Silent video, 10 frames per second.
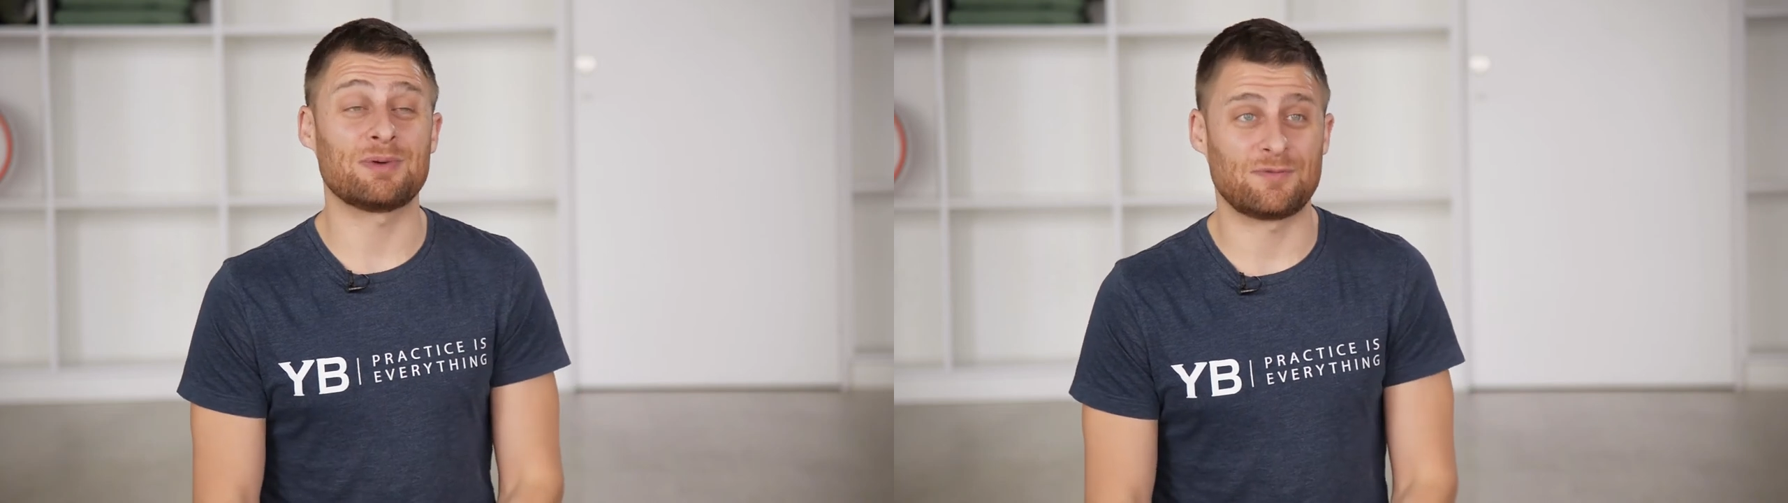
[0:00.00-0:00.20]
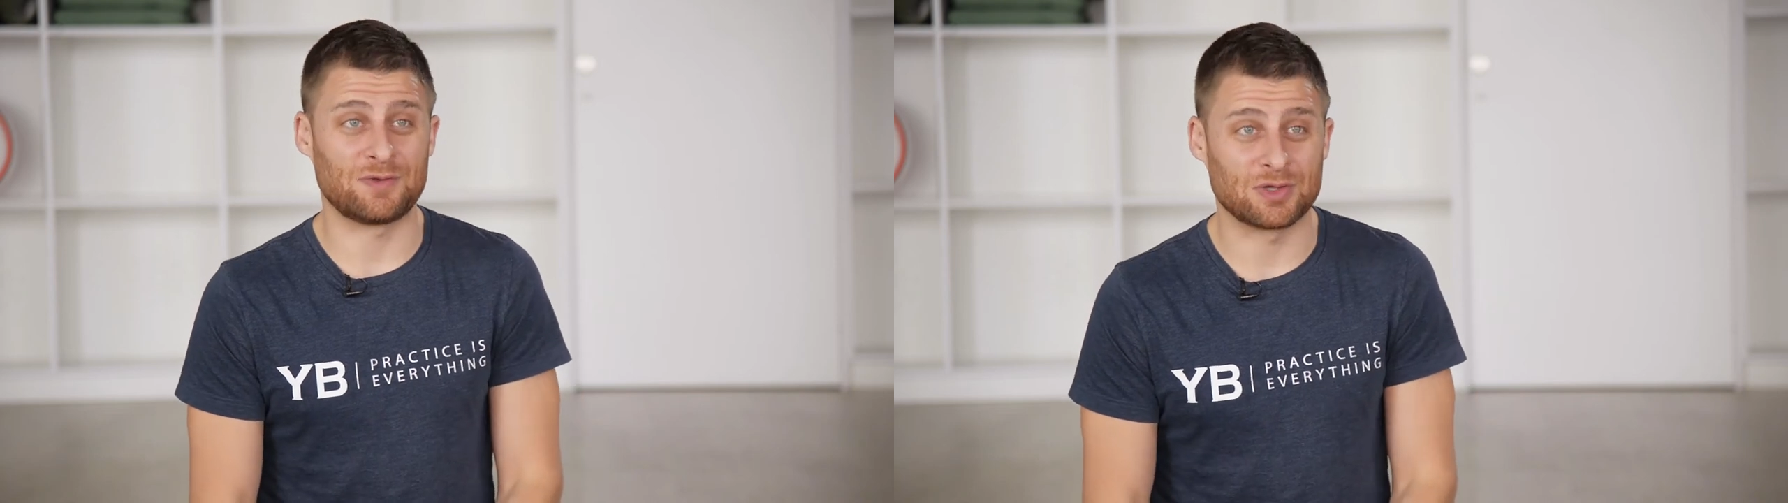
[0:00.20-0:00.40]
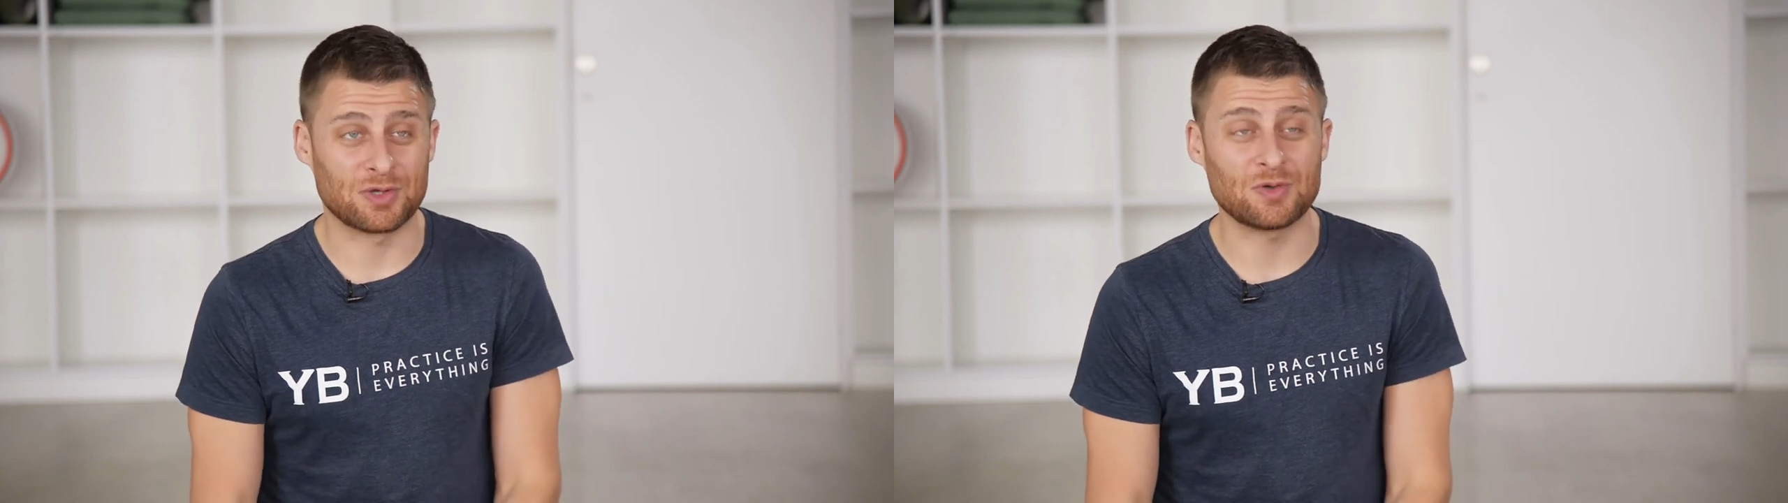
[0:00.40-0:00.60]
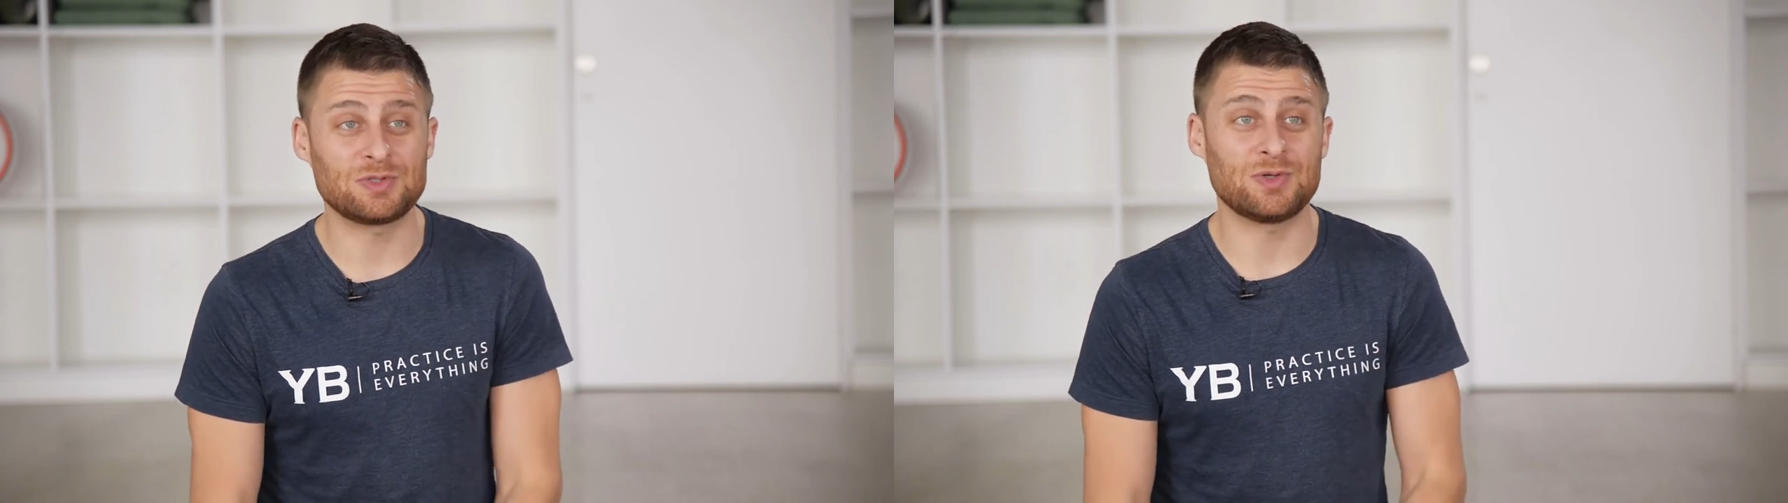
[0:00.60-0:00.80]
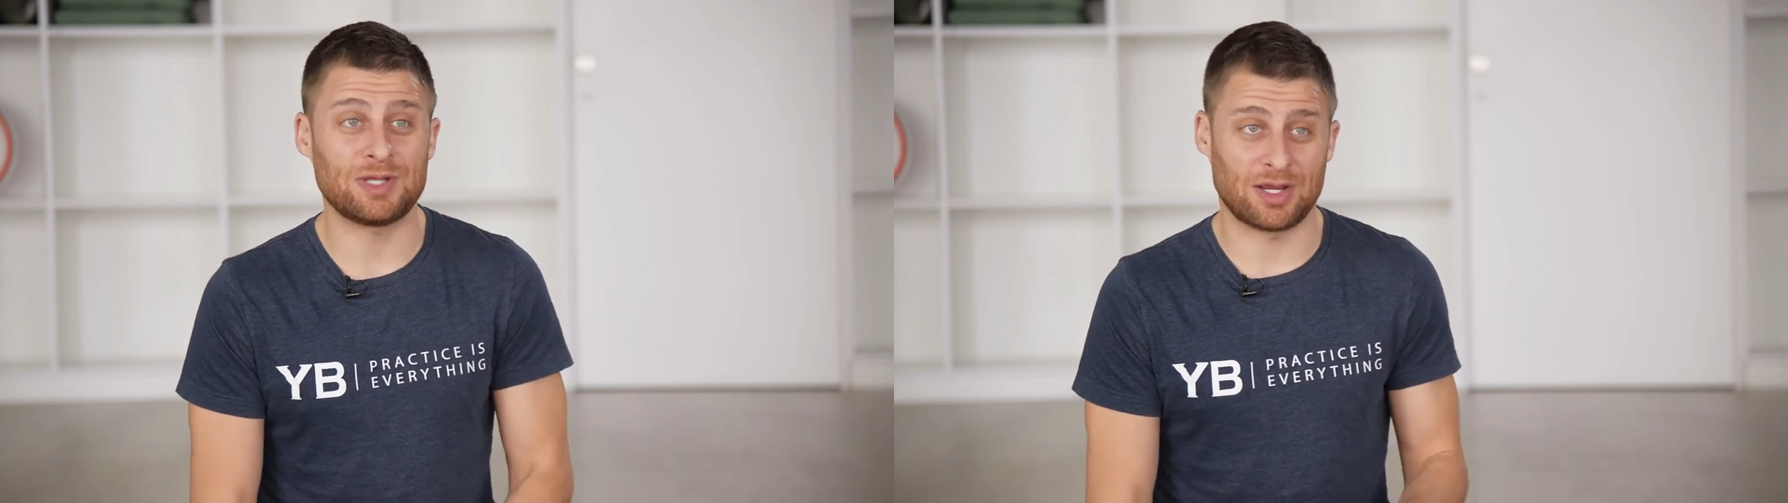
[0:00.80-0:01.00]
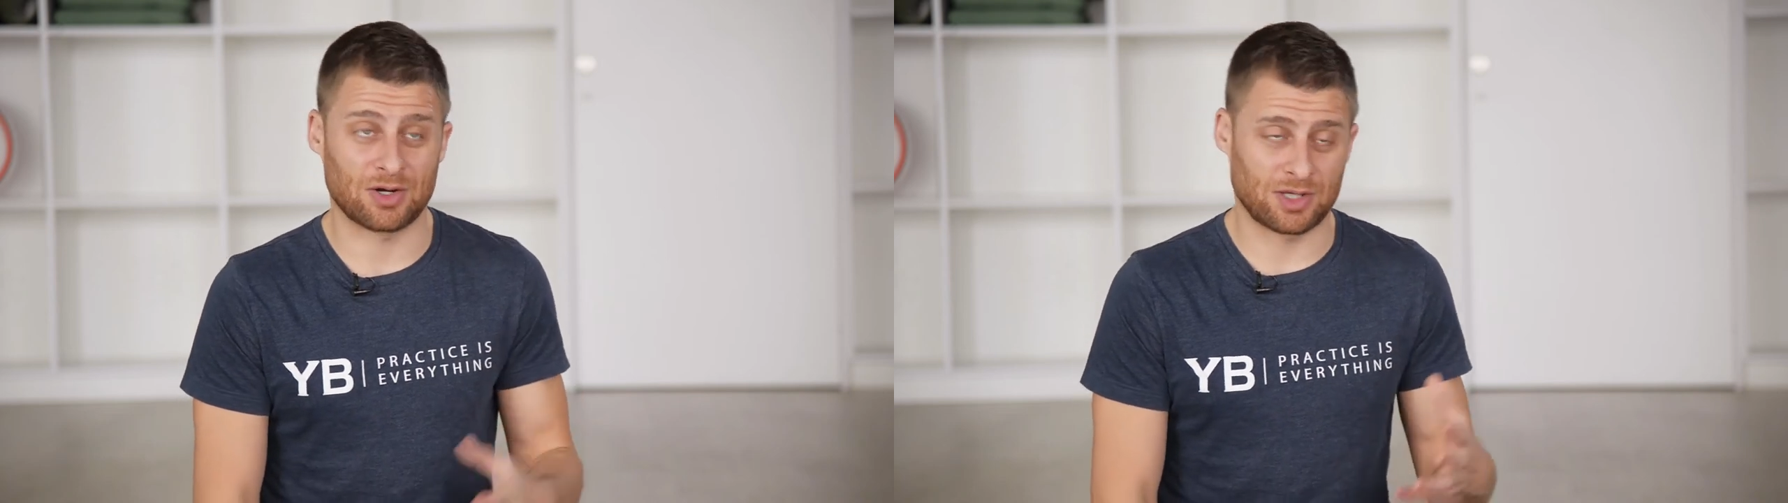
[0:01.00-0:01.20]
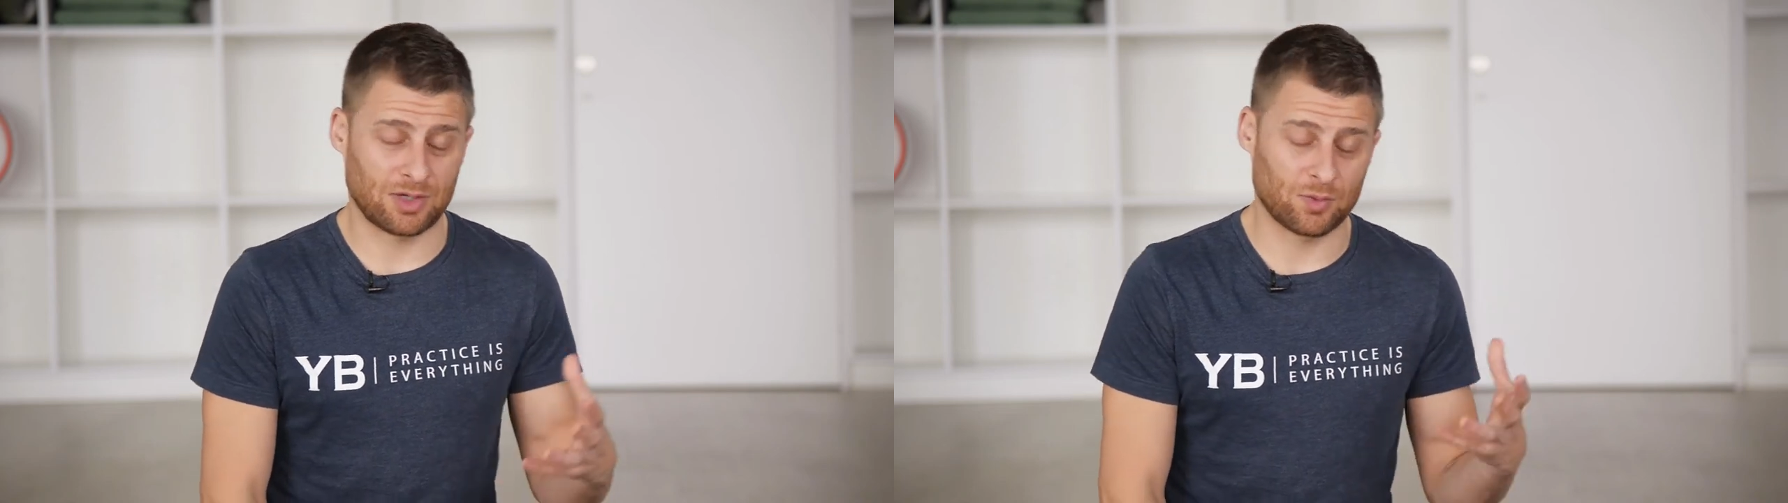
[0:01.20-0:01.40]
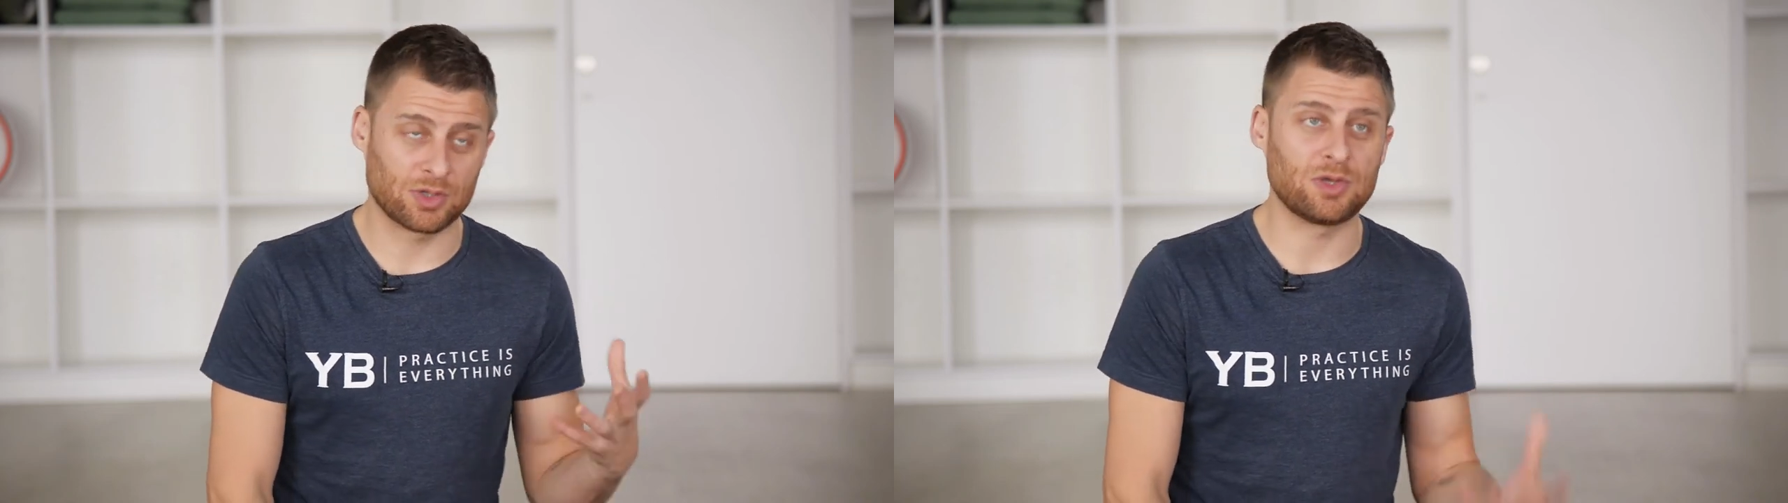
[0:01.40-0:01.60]
but if you go to an
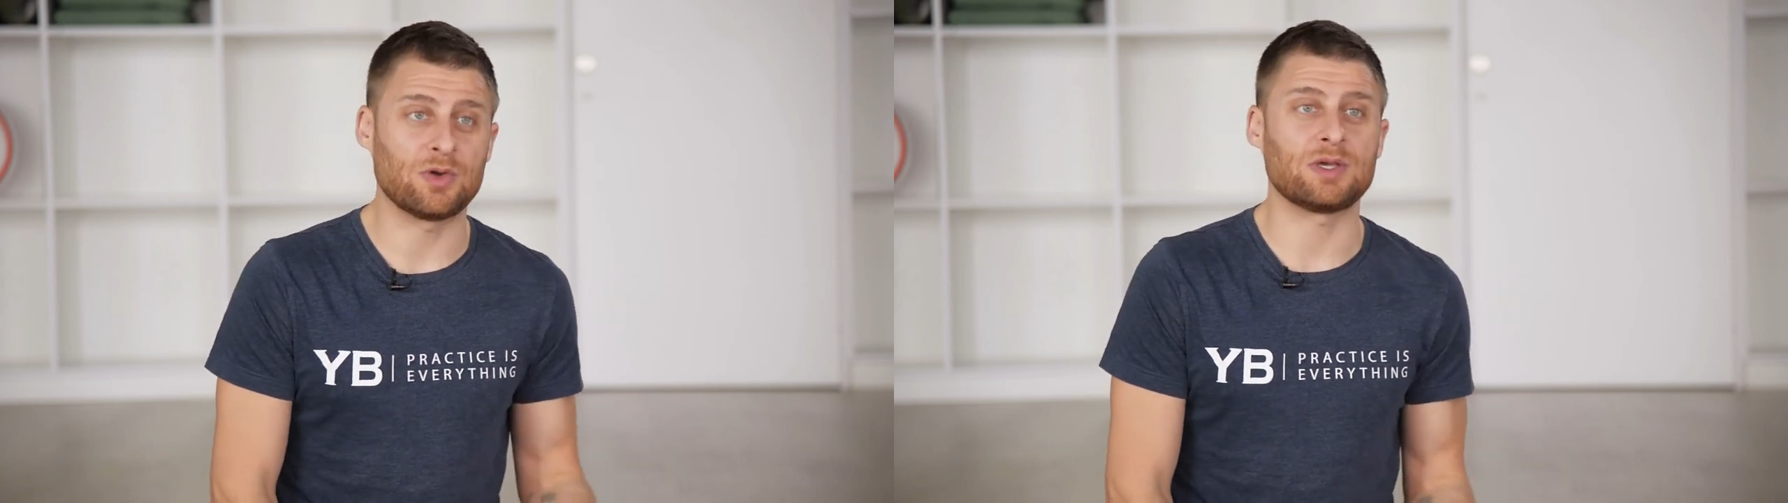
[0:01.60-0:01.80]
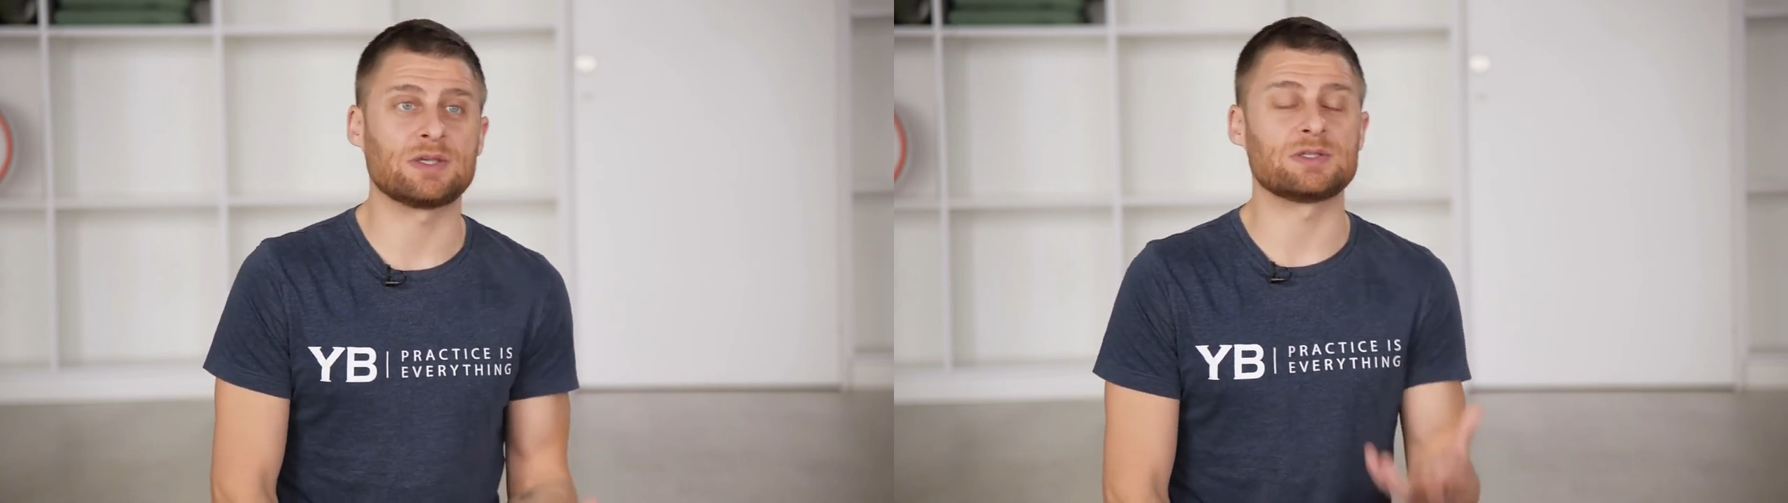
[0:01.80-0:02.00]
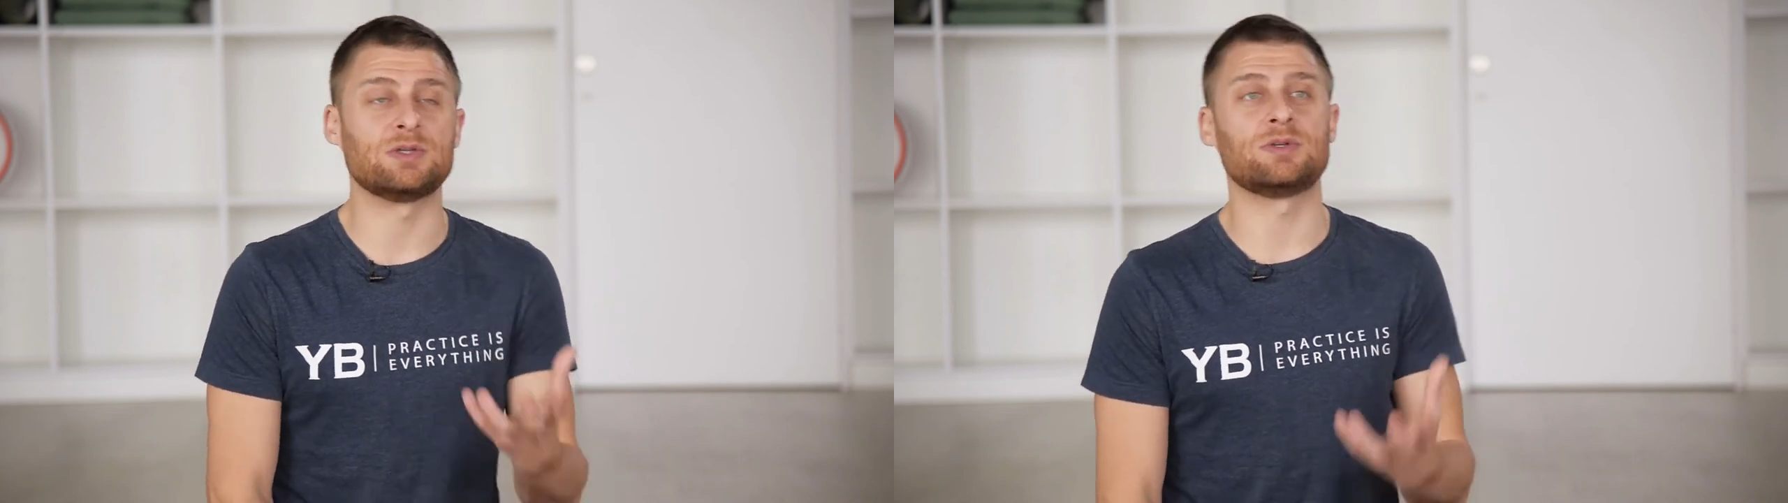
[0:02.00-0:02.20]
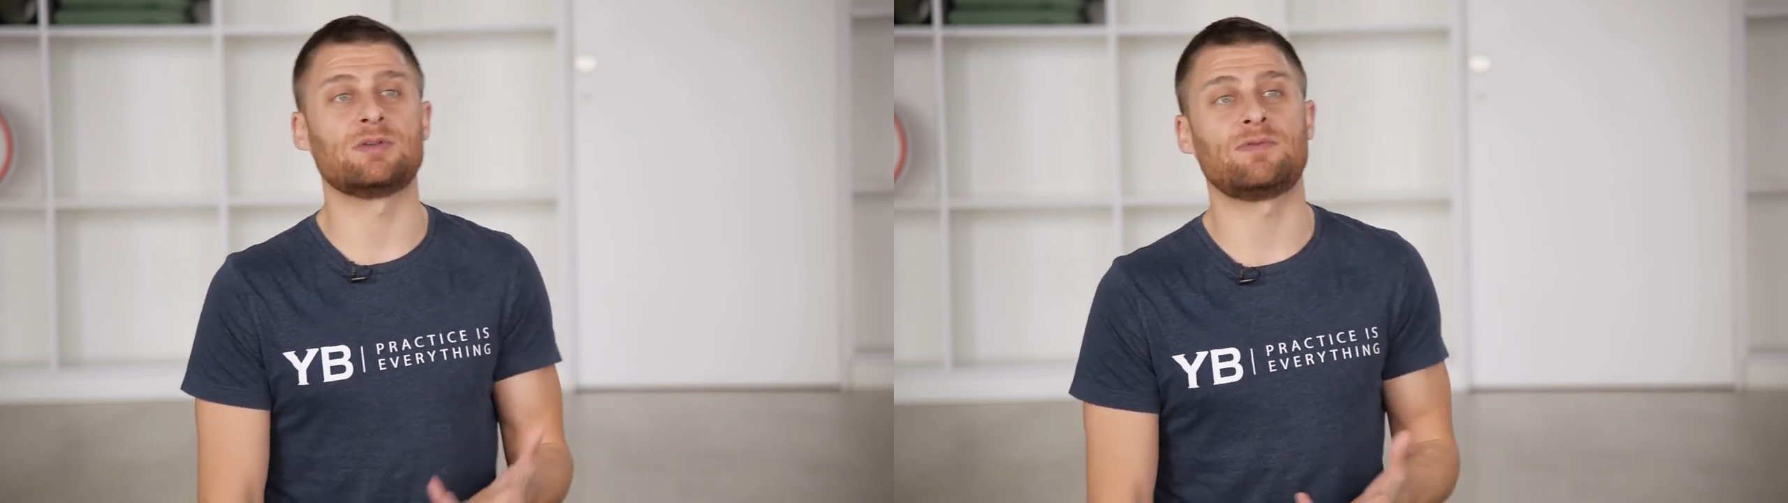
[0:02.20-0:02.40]
area where yoga is new and